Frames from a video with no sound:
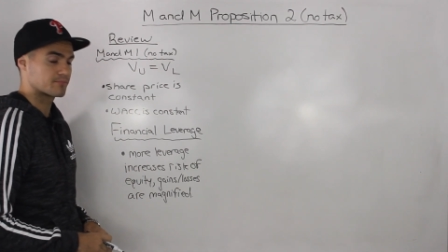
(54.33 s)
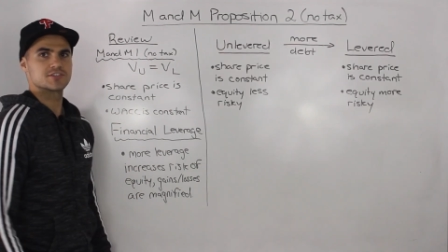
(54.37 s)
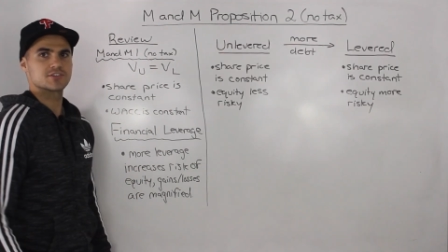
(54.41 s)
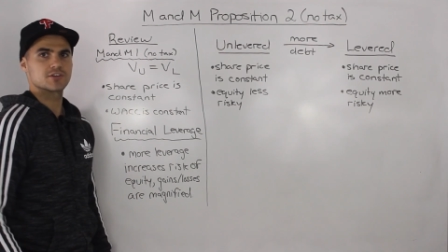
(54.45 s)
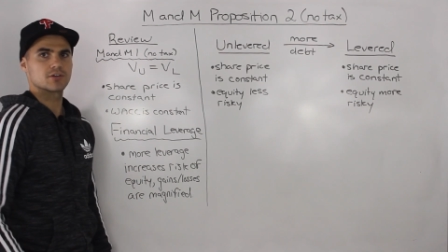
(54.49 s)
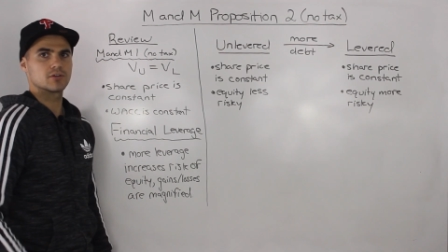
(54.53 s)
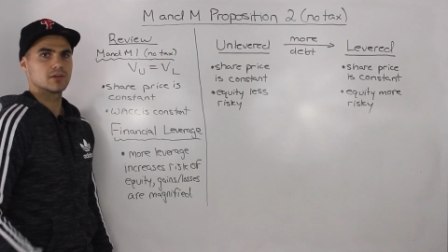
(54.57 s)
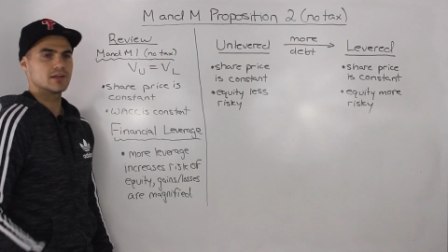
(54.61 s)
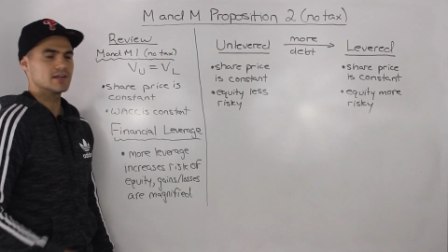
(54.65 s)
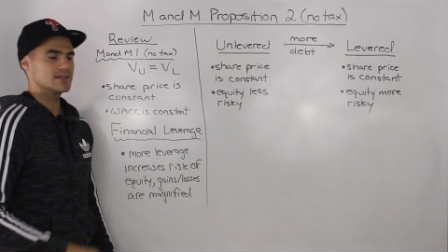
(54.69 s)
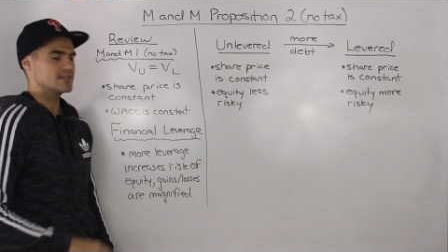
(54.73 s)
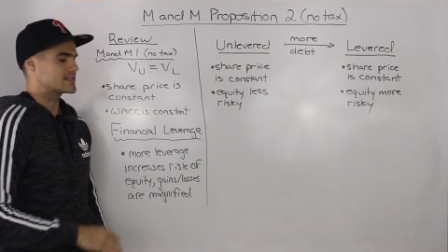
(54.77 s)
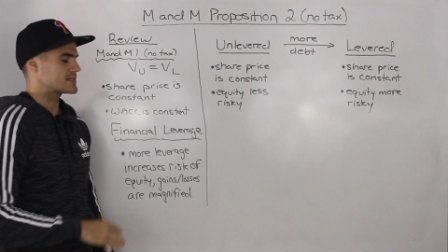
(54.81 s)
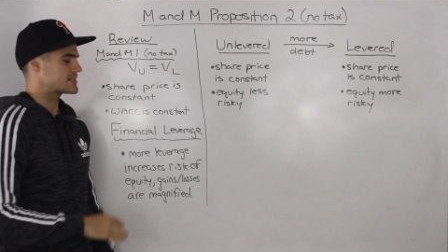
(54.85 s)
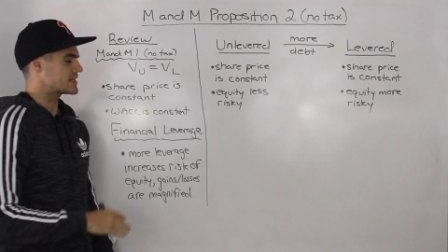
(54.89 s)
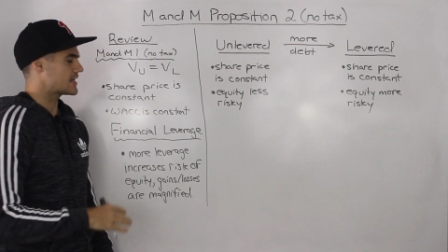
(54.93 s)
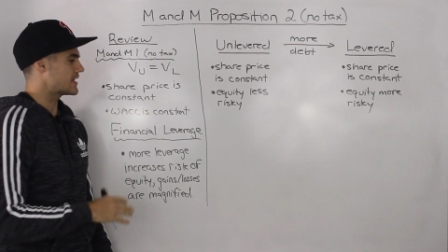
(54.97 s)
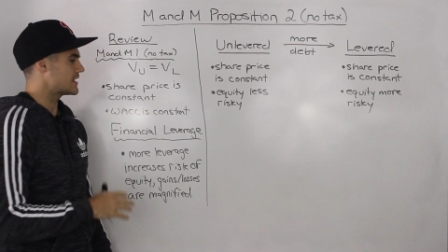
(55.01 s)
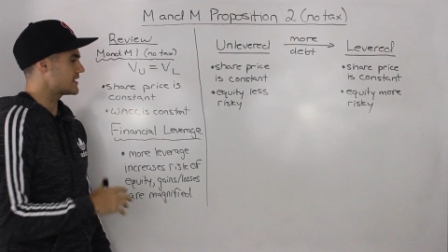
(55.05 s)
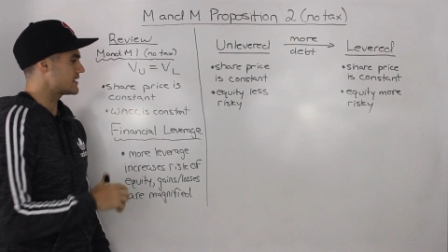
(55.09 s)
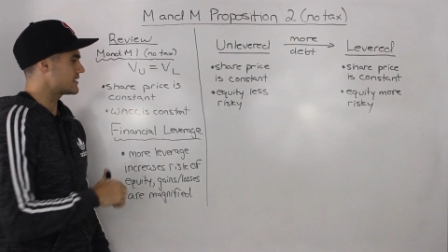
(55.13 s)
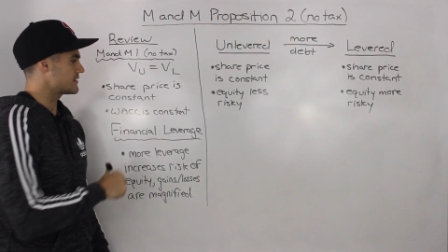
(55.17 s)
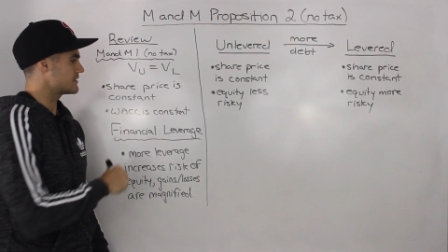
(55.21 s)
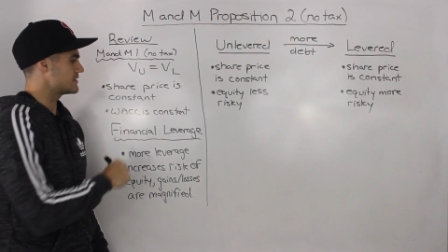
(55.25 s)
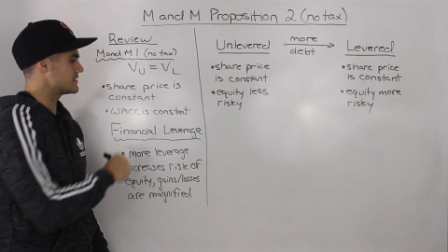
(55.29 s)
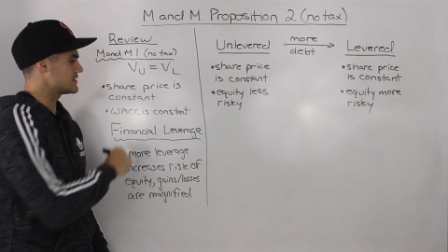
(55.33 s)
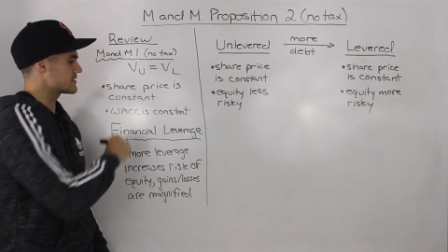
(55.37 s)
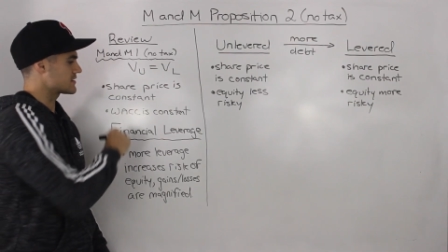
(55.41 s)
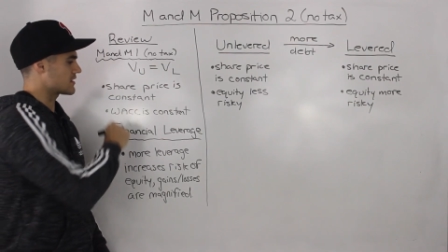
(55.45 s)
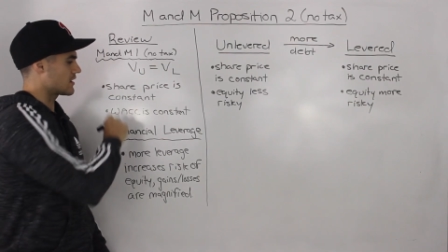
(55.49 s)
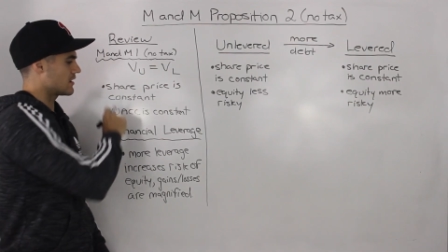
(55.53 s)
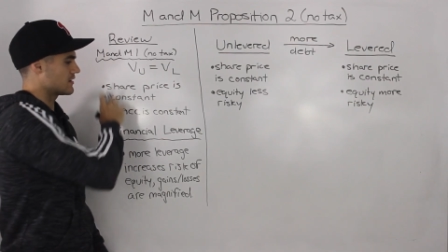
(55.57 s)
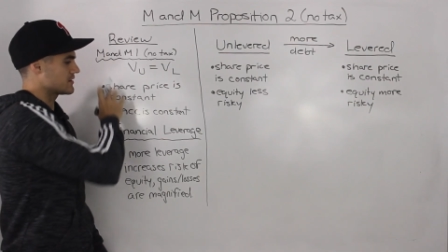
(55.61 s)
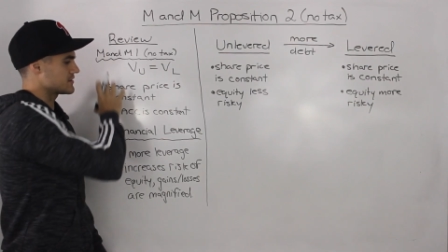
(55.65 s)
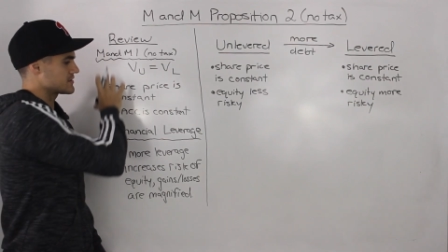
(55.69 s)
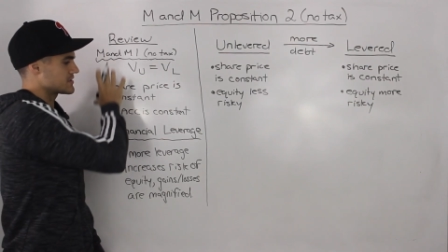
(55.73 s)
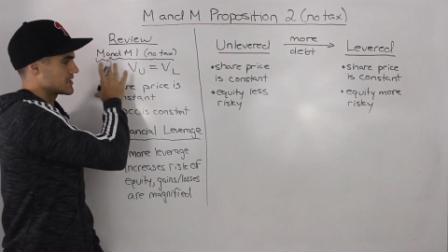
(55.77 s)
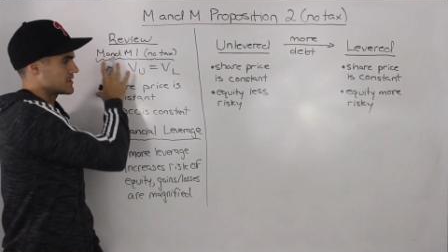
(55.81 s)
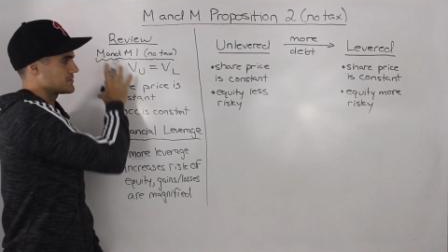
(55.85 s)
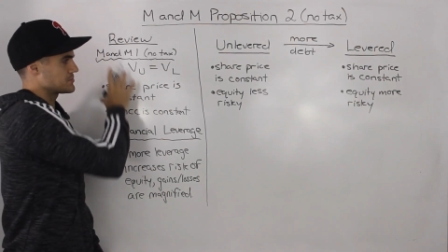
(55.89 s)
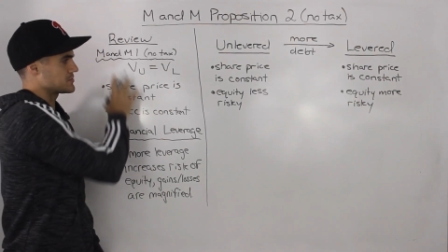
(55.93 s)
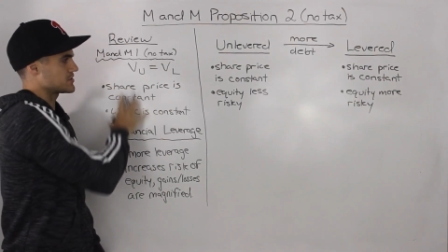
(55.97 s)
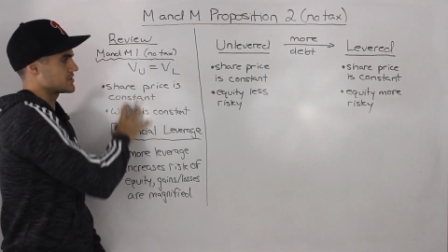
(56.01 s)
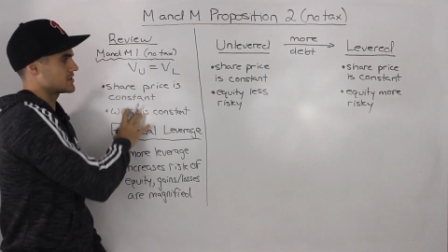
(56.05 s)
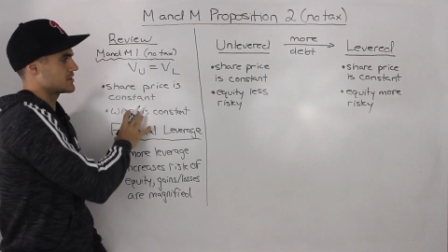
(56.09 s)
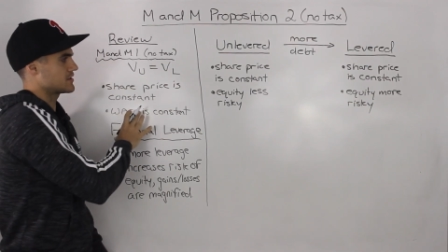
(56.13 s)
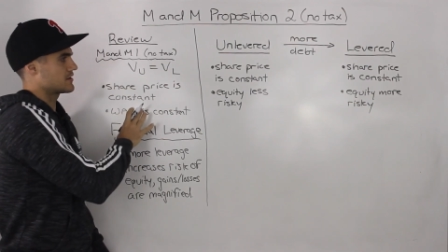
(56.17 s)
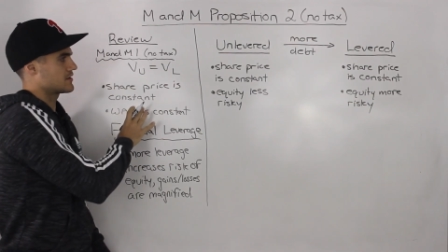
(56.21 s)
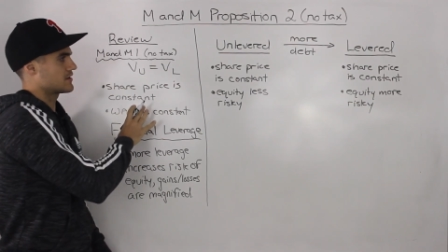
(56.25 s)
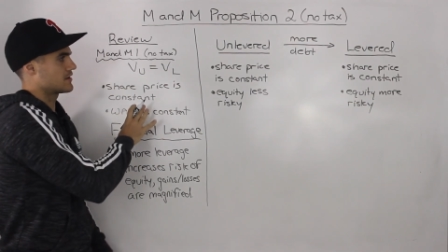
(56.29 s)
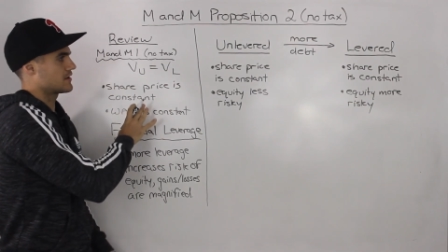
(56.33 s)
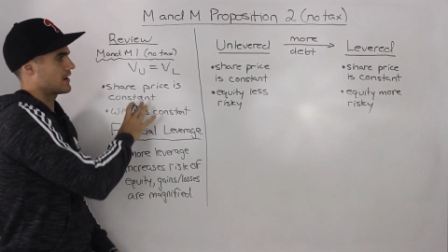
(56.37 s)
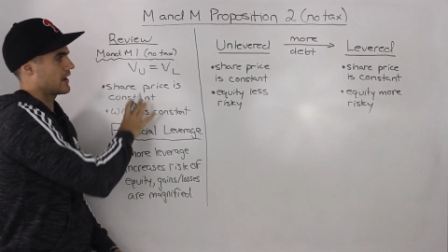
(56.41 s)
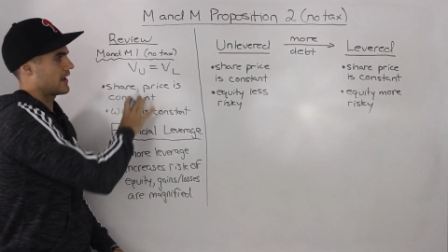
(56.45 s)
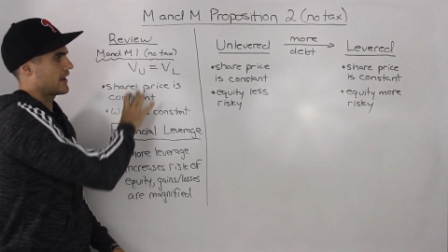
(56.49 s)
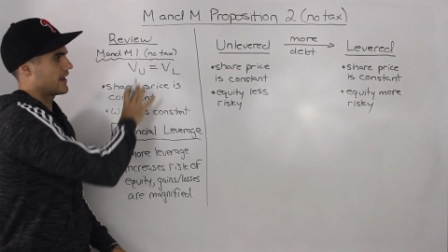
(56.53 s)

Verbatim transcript: So let's take these concepts here